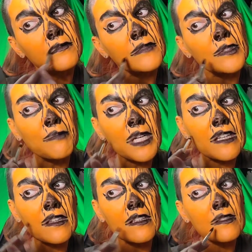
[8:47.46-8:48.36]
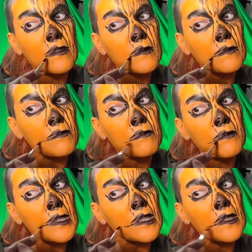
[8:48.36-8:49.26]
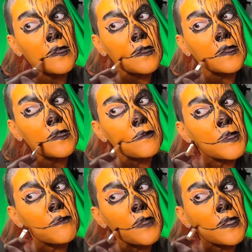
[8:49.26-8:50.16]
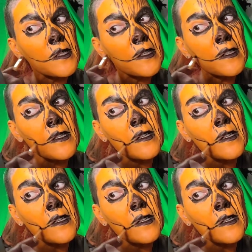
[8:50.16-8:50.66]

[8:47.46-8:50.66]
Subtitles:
We'll make this mouth a little bit bigger.